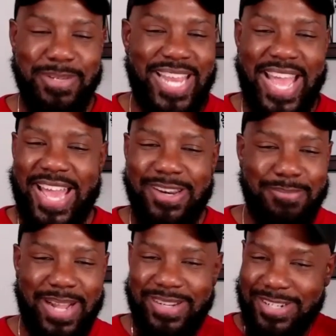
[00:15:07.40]
I'm a dad.
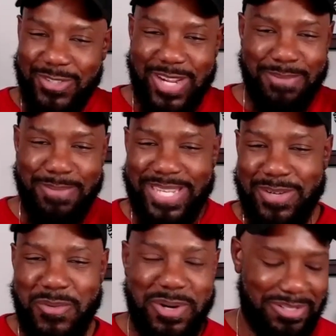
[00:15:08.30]
I'm out here trying to make
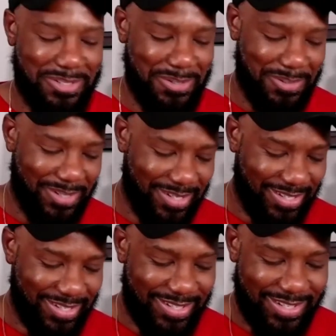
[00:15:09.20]
it work. So,
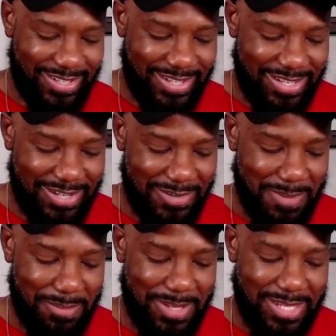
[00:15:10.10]
you know,
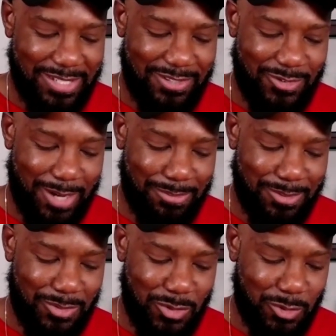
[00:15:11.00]
maybe he can drop
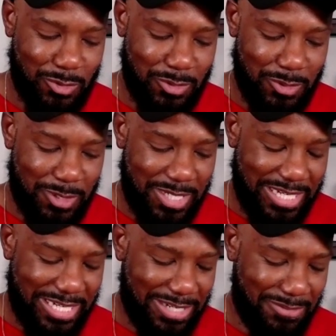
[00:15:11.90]
some jewels
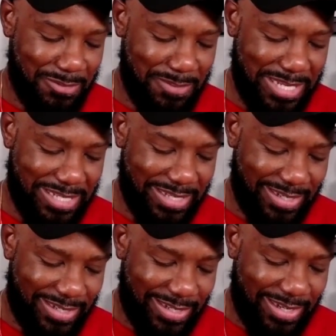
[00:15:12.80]
uh, for me.
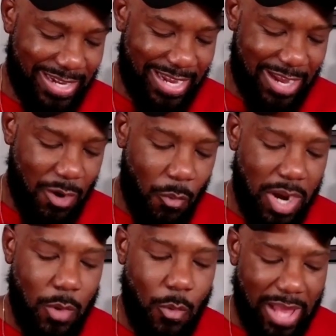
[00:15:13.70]

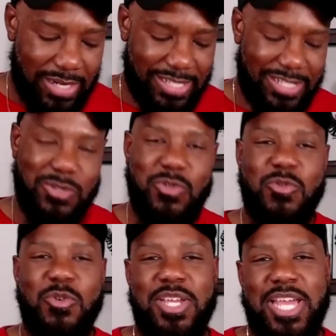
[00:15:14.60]
What quality do
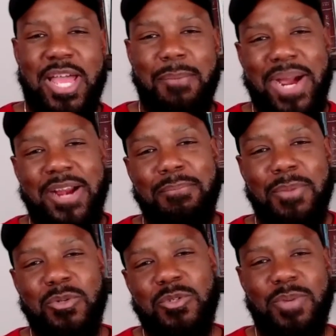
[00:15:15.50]
you admire
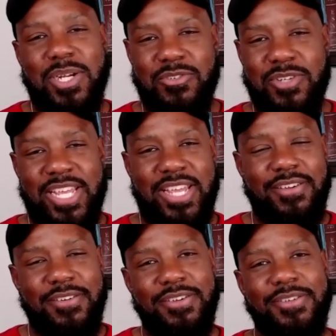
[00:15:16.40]
most about your
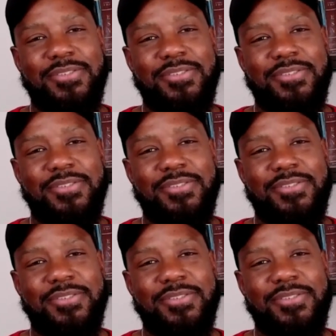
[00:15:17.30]
dad?